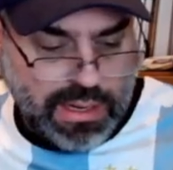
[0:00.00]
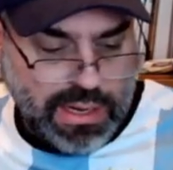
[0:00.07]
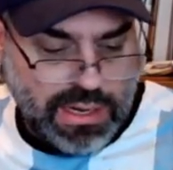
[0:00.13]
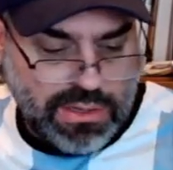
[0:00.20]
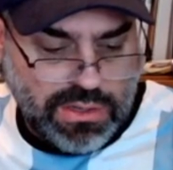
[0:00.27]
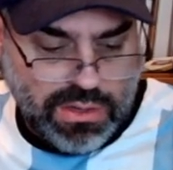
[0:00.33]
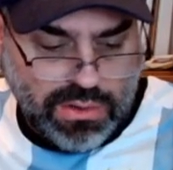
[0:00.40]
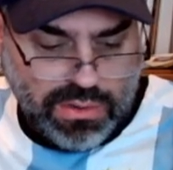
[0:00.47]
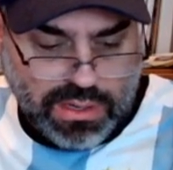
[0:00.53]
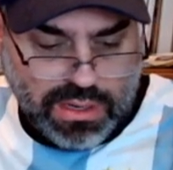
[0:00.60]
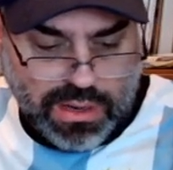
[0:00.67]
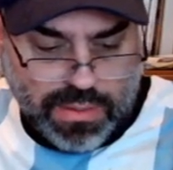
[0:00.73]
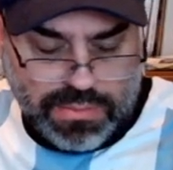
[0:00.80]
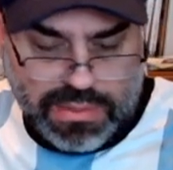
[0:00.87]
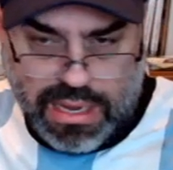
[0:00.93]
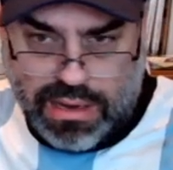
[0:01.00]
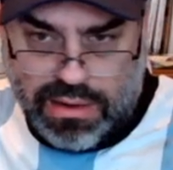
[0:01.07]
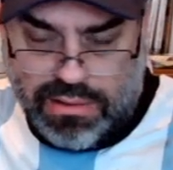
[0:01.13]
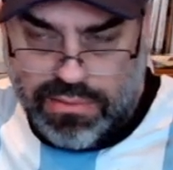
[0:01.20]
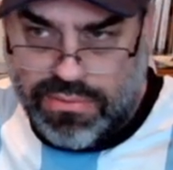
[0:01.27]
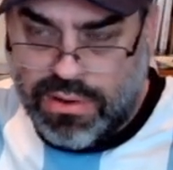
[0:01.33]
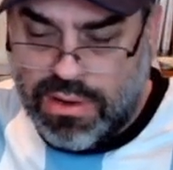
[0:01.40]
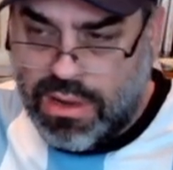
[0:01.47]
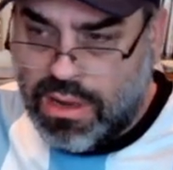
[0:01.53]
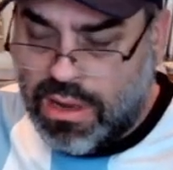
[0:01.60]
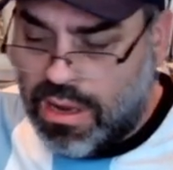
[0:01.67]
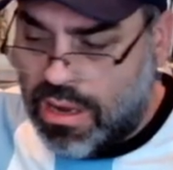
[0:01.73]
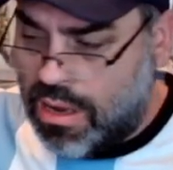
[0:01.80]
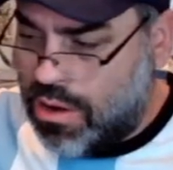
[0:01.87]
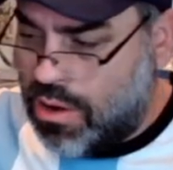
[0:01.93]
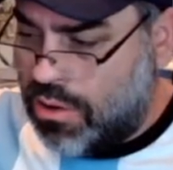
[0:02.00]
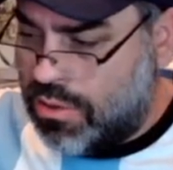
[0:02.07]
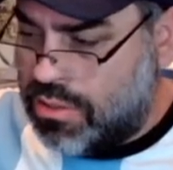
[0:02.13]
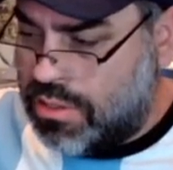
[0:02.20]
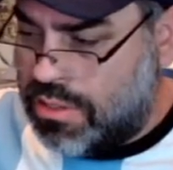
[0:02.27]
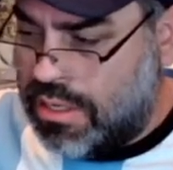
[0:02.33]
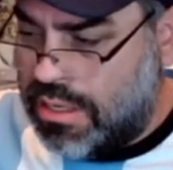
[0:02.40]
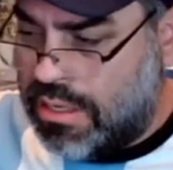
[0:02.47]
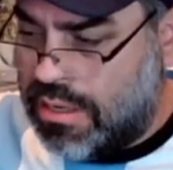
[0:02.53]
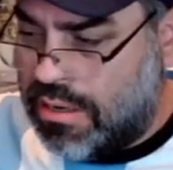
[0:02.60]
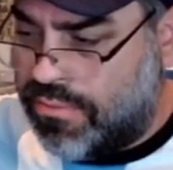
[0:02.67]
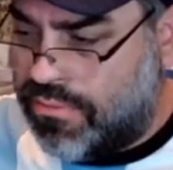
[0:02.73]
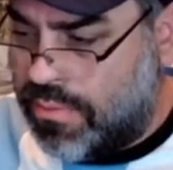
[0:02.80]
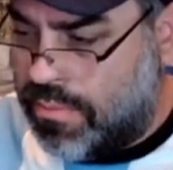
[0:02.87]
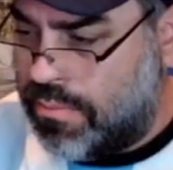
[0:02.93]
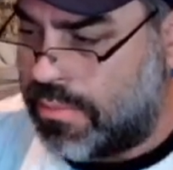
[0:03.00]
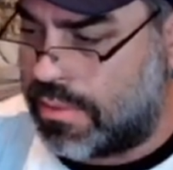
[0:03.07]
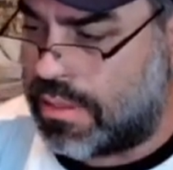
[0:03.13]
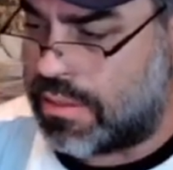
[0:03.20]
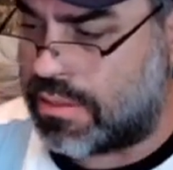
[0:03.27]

issue that comes out of Argentina from the